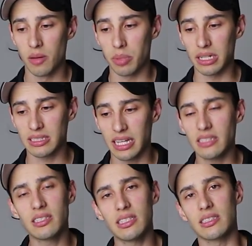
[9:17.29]
But
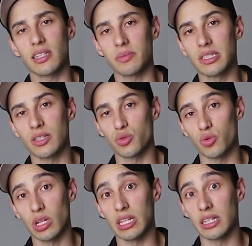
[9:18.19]
intensity is something that's
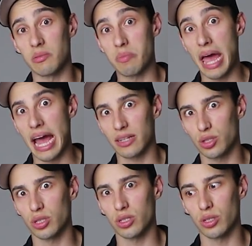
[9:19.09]
really going to
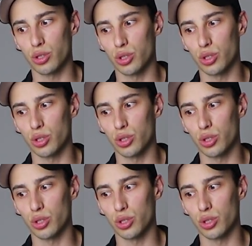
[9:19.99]
impact your